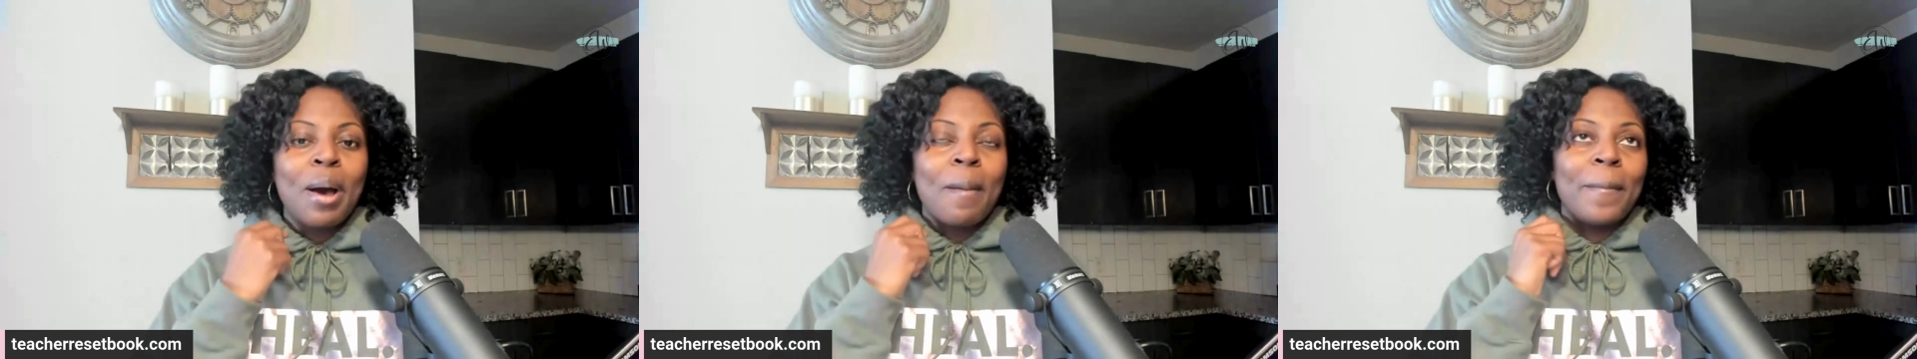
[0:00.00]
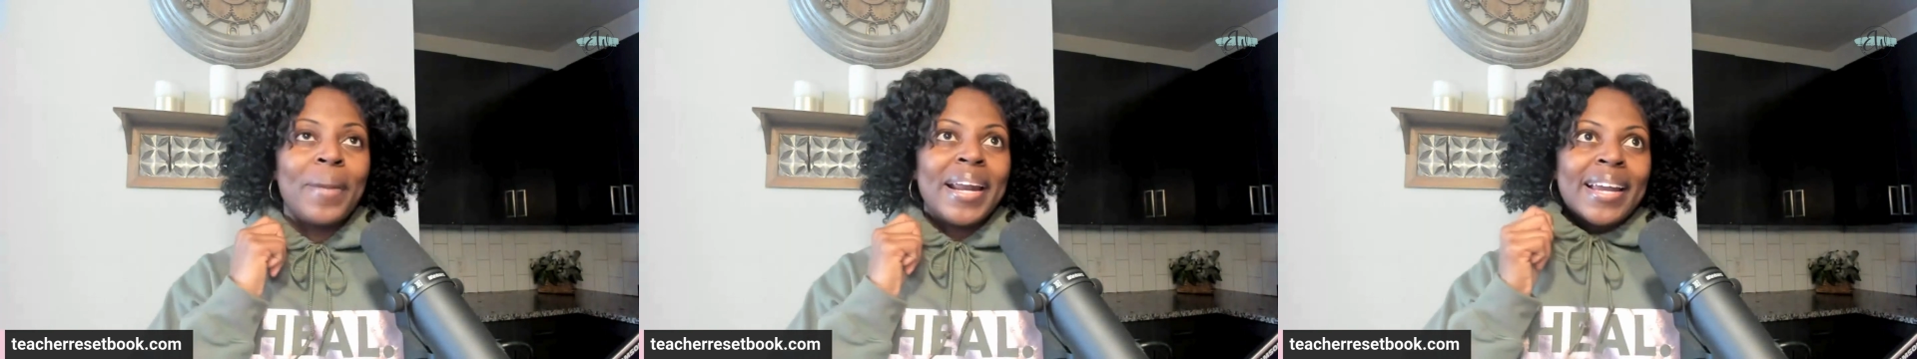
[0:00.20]

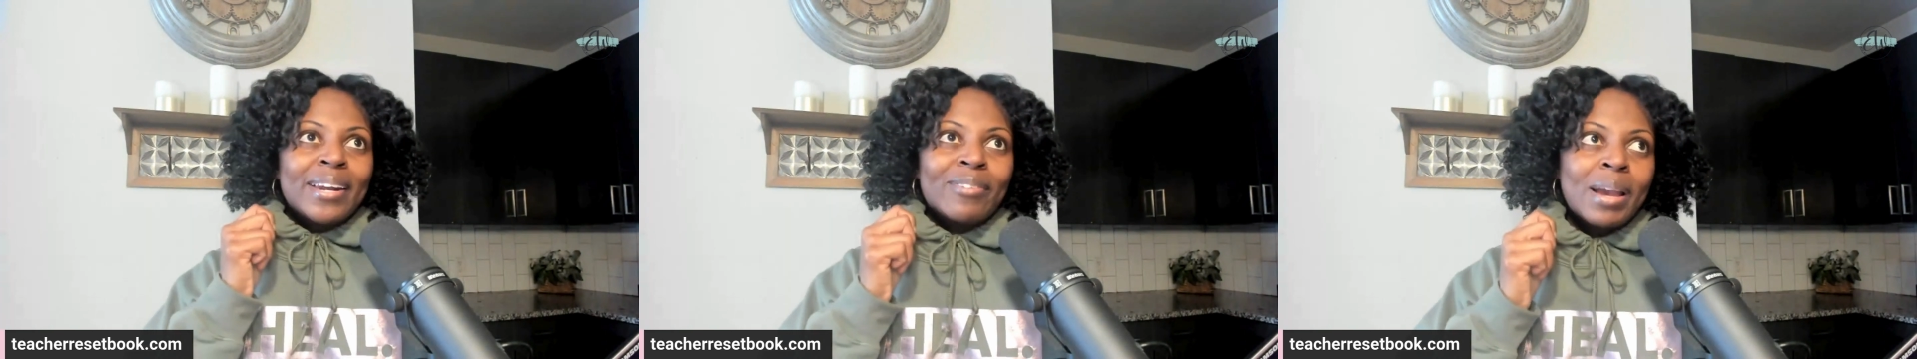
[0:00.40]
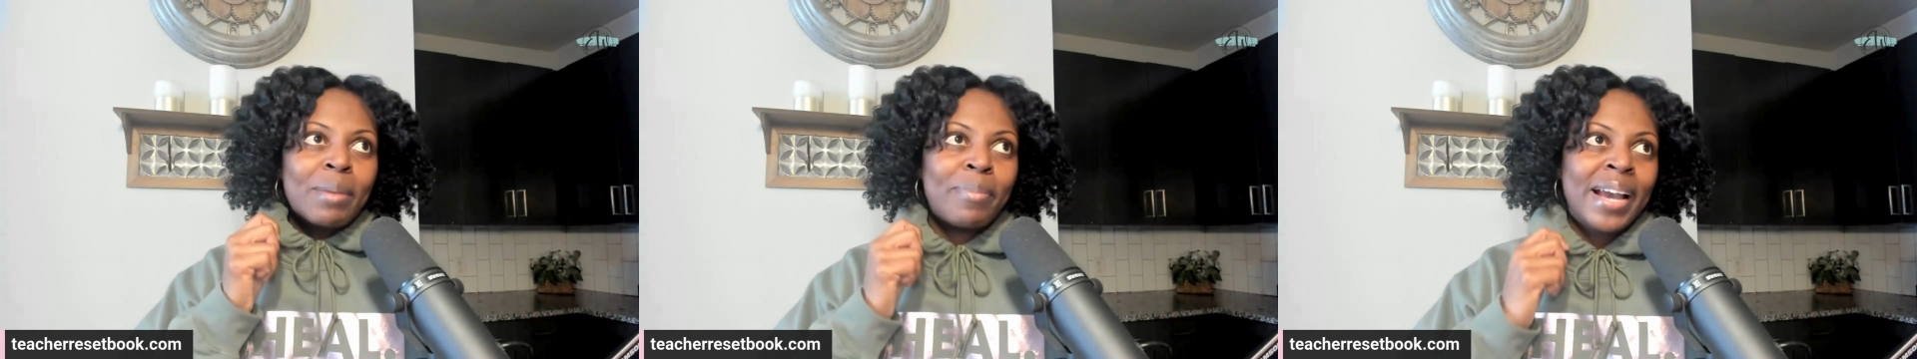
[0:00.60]
But I had to
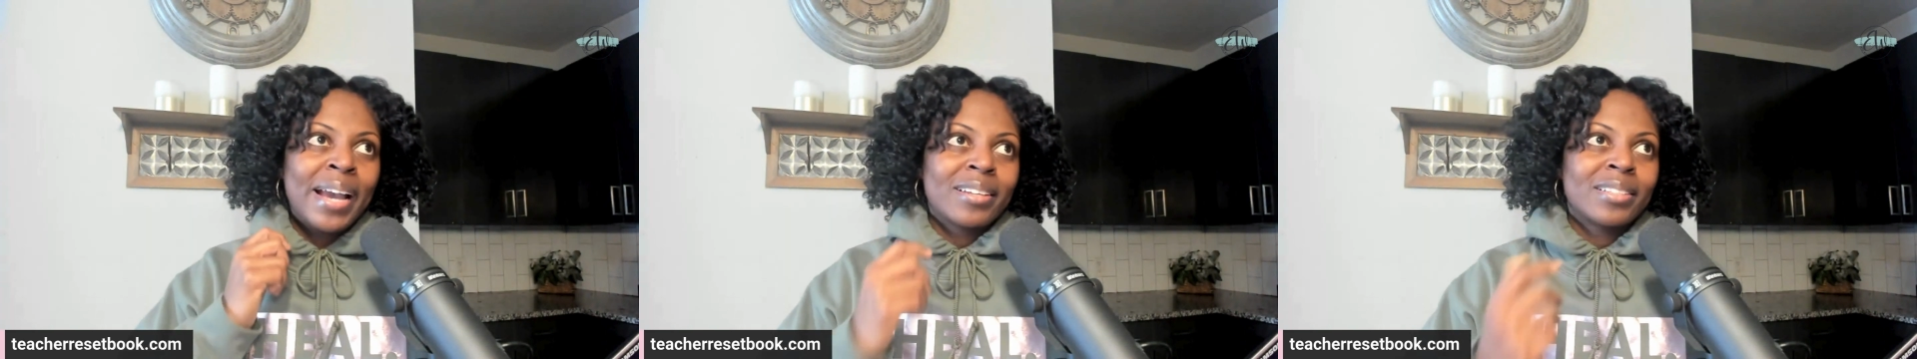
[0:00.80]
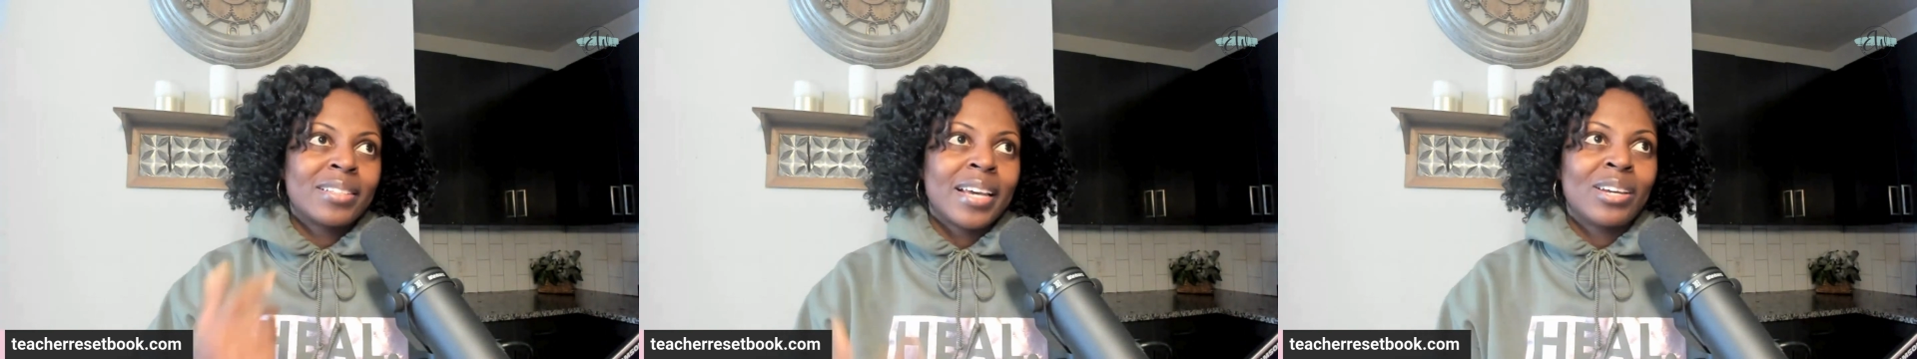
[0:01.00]
write back
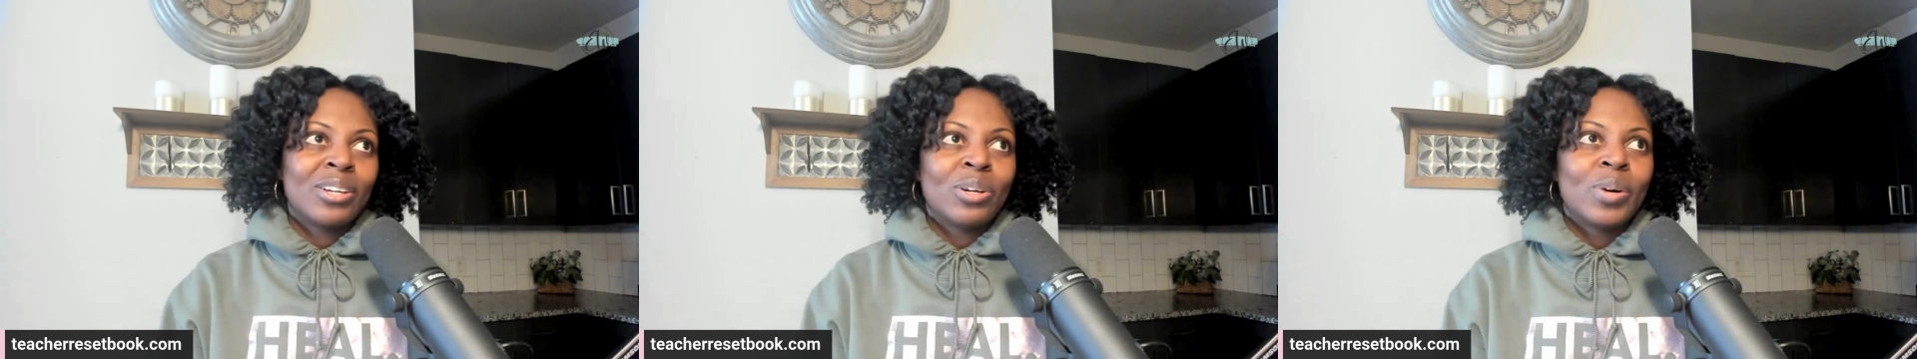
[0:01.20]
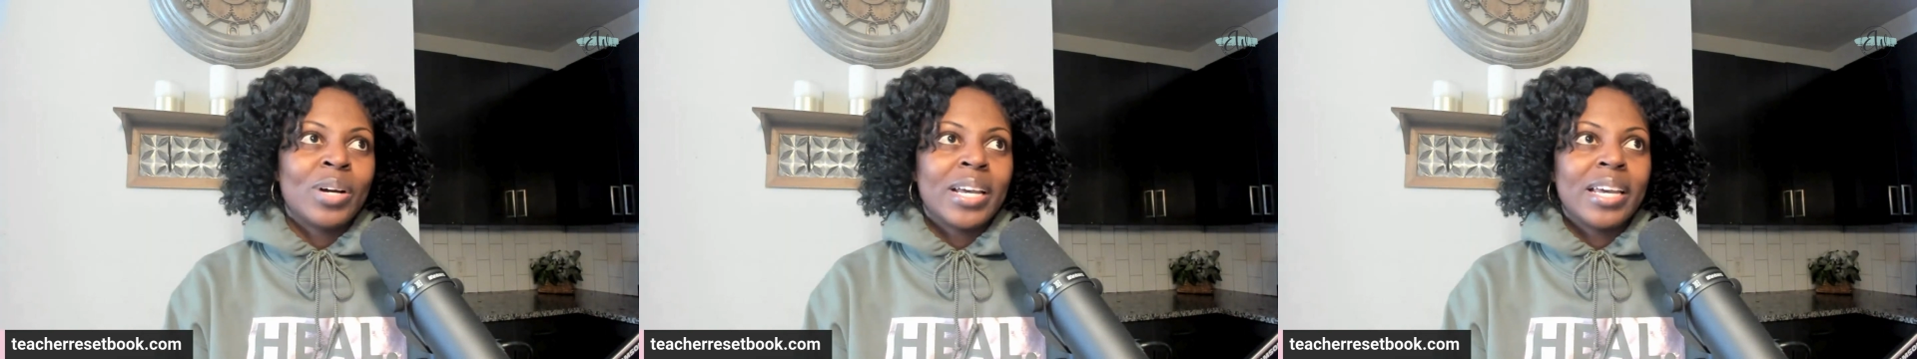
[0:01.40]
and say, you know what?